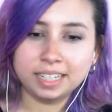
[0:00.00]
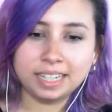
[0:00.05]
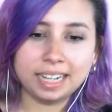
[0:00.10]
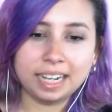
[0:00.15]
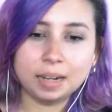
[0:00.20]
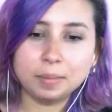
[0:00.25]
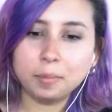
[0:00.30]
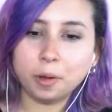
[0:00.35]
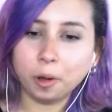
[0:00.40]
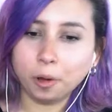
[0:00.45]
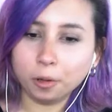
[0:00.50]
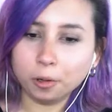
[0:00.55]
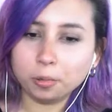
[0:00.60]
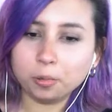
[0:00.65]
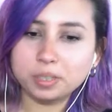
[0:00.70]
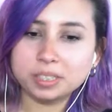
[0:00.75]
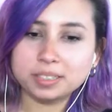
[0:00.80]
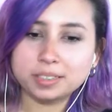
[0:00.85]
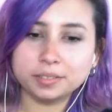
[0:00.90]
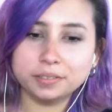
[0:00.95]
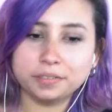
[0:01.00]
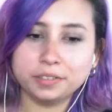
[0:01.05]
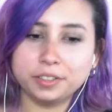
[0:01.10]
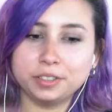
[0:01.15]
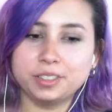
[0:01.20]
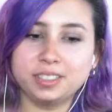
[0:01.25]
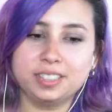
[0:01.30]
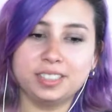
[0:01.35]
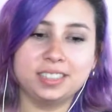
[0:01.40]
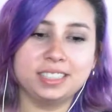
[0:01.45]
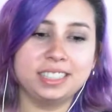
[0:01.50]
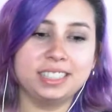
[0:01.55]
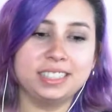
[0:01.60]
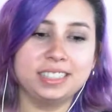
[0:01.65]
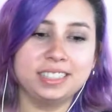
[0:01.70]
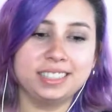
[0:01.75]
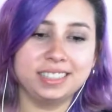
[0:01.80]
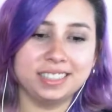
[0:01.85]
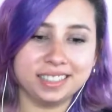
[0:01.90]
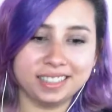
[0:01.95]
I'm always confusing
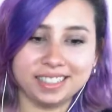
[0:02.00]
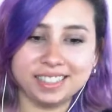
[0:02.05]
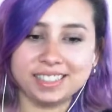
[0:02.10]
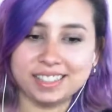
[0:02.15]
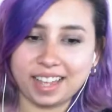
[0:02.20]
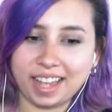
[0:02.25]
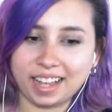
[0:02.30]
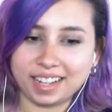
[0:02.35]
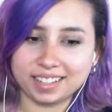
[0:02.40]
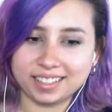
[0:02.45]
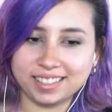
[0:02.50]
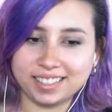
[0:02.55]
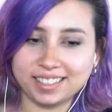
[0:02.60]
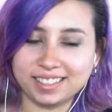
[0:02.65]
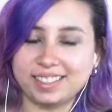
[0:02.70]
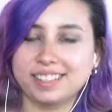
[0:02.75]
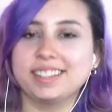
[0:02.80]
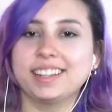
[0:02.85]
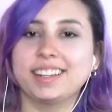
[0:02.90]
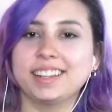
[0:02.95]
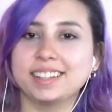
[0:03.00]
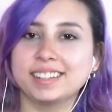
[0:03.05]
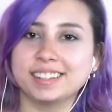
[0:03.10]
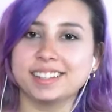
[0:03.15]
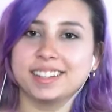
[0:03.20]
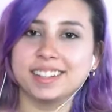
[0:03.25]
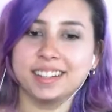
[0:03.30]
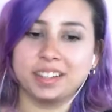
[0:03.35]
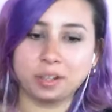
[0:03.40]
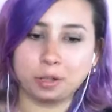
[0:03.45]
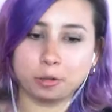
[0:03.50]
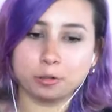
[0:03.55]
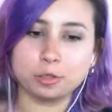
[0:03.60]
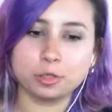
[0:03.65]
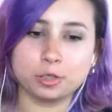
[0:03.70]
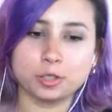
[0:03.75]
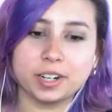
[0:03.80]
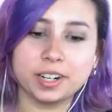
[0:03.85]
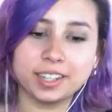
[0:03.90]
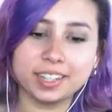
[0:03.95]
these accents, like
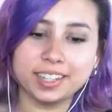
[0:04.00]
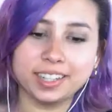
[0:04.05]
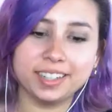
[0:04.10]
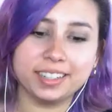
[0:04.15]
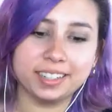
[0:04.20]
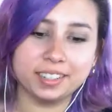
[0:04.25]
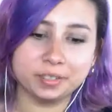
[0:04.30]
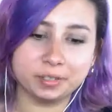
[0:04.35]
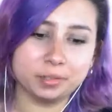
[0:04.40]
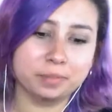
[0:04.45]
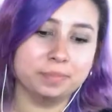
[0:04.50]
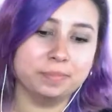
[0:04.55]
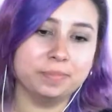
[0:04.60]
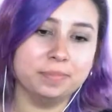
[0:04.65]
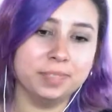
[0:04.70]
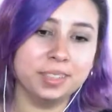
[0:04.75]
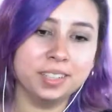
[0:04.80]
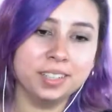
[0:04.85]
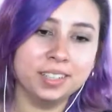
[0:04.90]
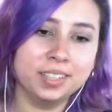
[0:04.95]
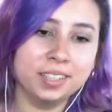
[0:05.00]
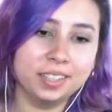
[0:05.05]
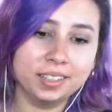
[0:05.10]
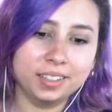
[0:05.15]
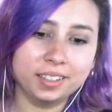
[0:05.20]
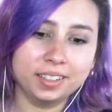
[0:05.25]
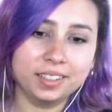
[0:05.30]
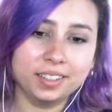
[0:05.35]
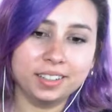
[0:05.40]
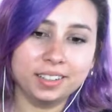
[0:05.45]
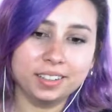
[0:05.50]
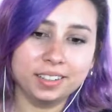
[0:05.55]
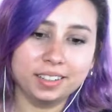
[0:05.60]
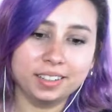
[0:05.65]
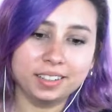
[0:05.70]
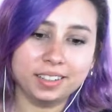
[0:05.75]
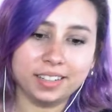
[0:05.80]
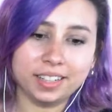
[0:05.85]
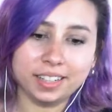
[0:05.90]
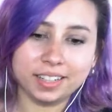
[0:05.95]
Australian or
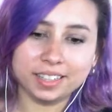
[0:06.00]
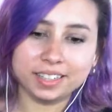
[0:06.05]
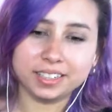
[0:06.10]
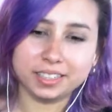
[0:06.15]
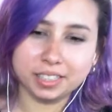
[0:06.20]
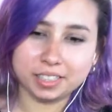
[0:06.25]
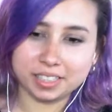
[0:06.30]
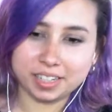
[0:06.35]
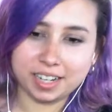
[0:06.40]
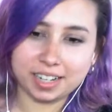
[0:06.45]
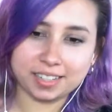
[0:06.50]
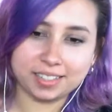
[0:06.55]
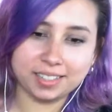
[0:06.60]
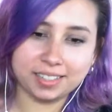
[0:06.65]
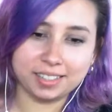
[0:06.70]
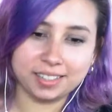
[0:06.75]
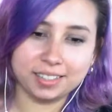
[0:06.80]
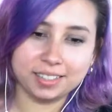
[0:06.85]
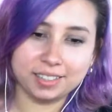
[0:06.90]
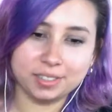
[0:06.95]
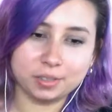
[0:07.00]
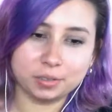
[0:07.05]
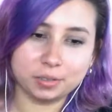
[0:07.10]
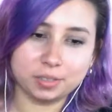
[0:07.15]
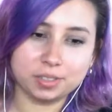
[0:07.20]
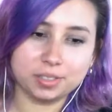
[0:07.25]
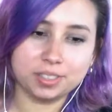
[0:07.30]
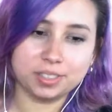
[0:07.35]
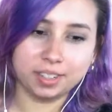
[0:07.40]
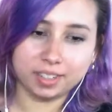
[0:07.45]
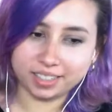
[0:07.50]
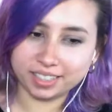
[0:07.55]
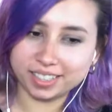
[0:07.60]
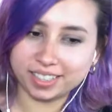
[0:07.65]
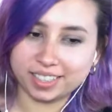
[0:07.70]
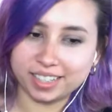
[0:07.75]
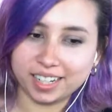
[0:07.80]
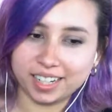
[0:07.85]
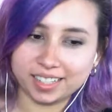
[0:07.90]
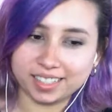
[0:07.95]
English accent or
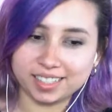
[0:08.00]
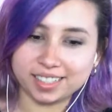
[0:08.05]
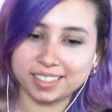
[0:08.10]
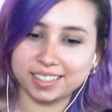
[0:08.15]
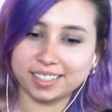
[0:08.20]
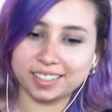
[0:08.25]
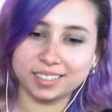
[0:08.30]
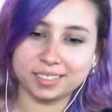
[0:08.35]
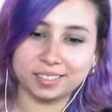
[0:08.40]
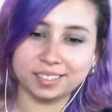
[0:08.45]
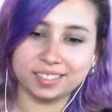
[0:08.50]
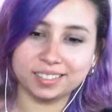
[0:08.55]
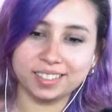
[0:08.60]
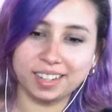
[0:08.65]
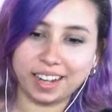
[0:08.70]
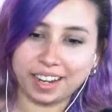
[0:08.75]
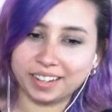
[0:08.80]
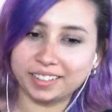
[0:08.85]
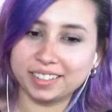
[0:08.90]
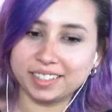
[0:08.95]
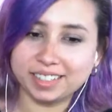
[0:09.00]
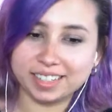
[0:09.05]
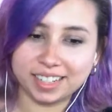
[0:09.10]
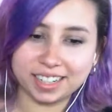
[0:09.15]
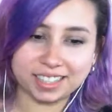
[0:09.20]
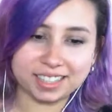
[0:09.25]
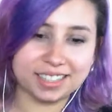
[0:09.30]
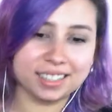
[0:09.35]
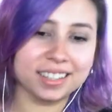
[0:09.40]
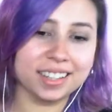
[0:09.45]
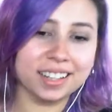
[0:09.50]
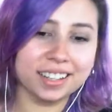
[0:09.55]
Scottish accent or Irish accent.